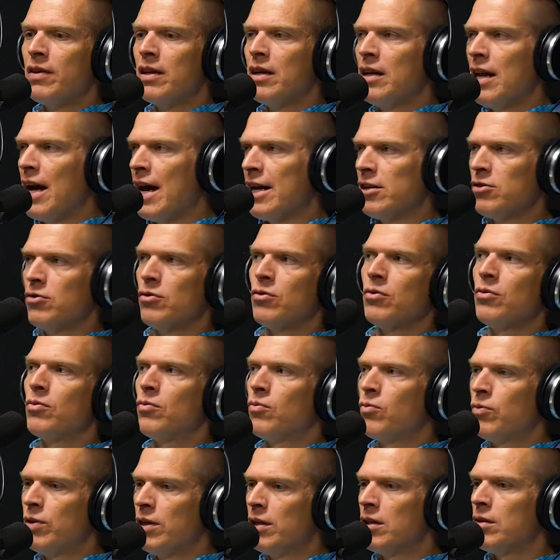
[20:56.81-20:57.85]
the natural
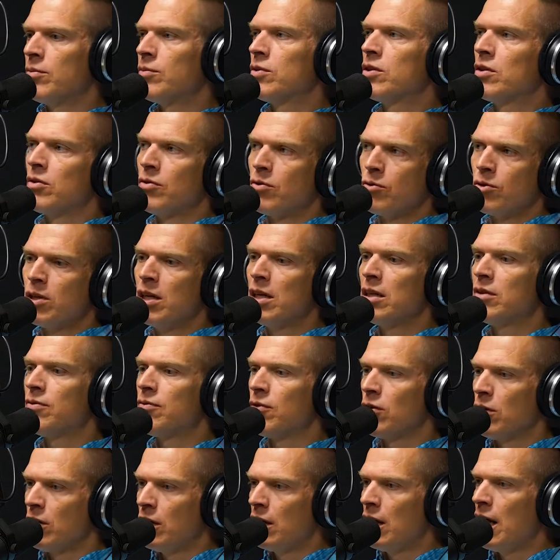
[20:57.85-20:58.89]
rhythms and routines
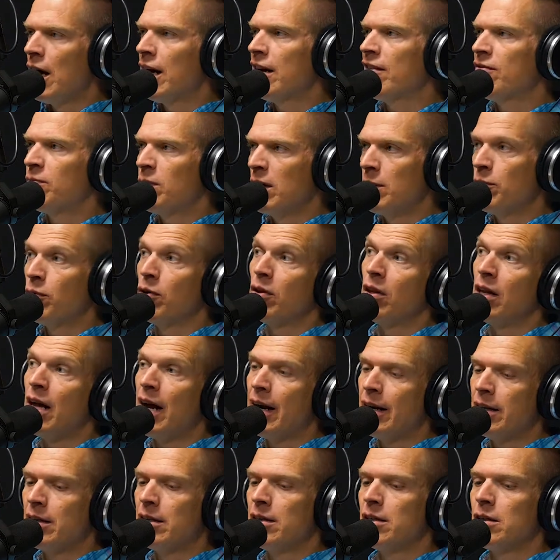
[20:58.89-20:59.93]
for a lot of people, a
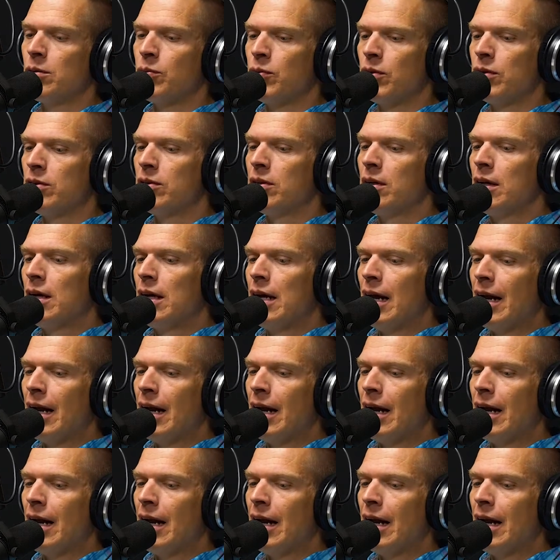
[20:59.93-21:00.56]
lot of disciplines.